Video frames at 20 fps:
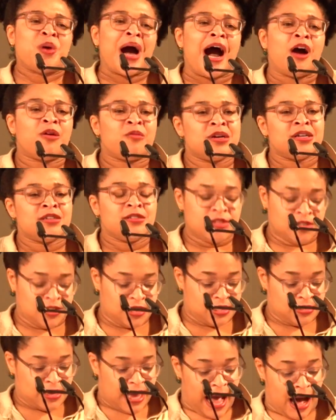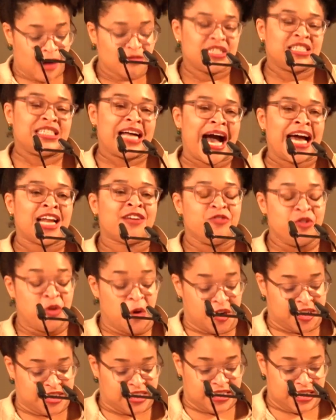hours outside of New
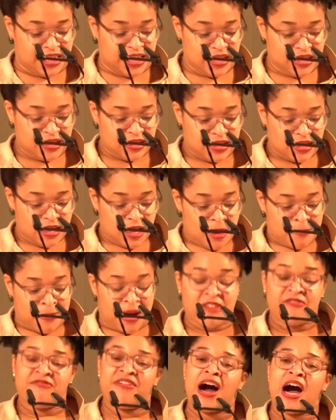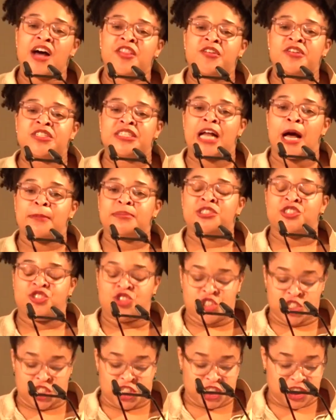York City. My father is an
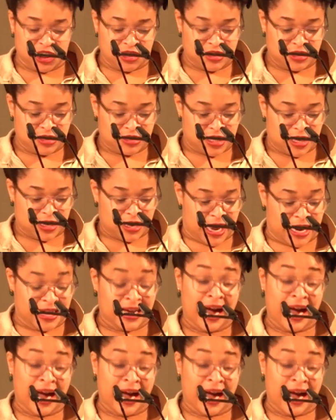obstetrician and